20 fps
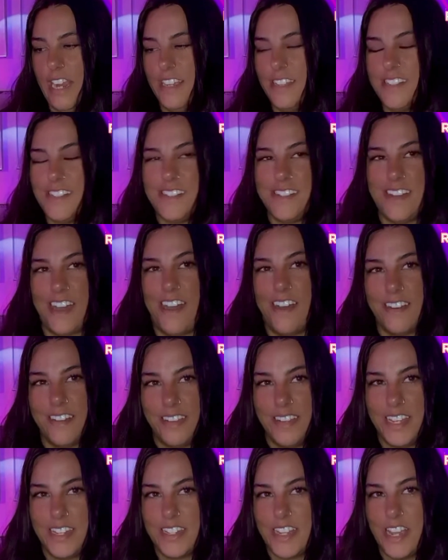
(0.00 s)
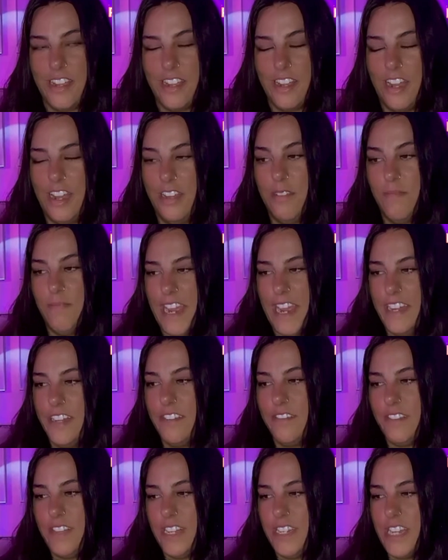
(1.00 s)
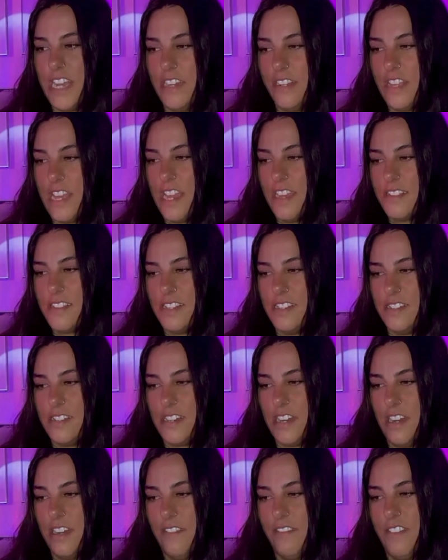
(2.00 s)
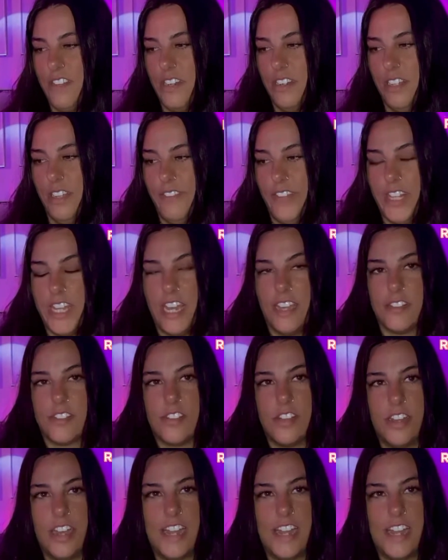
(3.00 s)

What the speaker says: like start of their end of their 10th house and start of their 11th house.